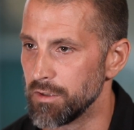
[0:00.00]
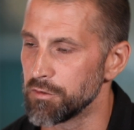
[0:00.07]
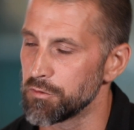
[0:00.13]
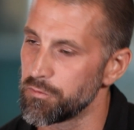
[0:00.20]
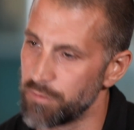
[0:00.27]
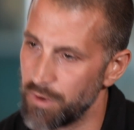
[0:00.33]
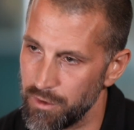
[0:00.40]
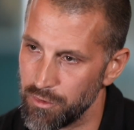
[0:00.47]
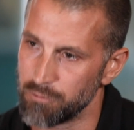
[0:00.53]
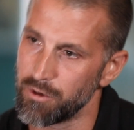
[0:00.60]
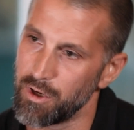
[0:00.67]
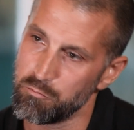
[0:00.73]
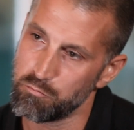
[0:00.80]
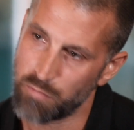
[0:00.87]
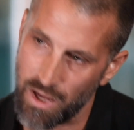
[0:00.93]
is find the
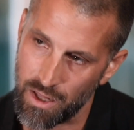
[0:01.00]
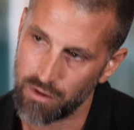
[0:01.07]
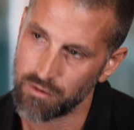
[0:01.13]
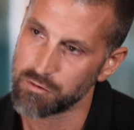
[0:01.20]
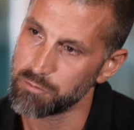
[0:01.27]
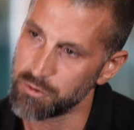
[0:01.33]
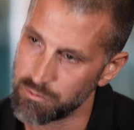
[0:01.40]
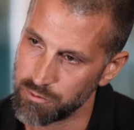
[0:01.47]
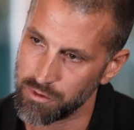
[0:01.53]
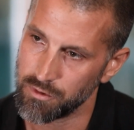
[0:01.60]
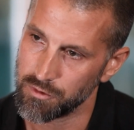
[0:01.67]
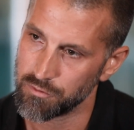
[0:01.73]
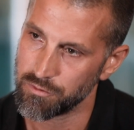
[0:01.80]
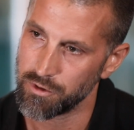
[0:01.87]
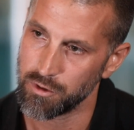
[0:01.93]
right balance between
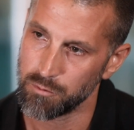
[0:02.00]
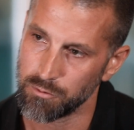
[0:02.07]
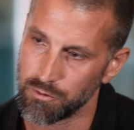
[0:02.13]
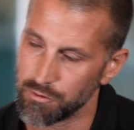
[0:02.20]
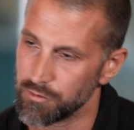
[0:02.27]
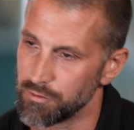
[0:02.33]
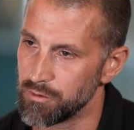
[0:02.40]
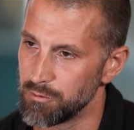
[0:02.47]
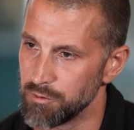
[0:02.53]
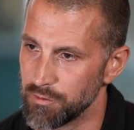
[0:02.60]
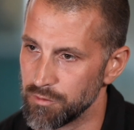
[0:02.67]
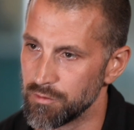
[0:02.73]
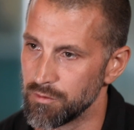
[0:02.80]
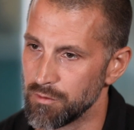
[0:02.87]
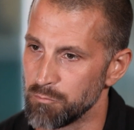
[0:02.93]
those variables that
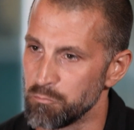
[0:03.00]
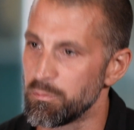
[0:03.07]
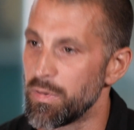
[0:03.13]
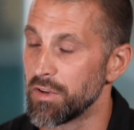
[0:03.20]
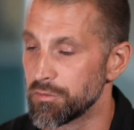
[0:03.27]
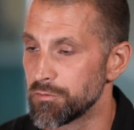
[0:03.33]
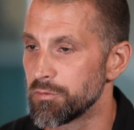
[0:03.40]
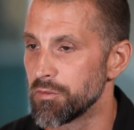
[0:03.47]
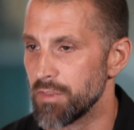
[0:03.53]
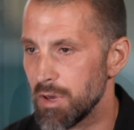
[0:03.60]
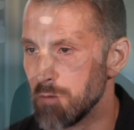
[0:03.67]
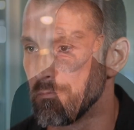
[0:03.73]
was best for them.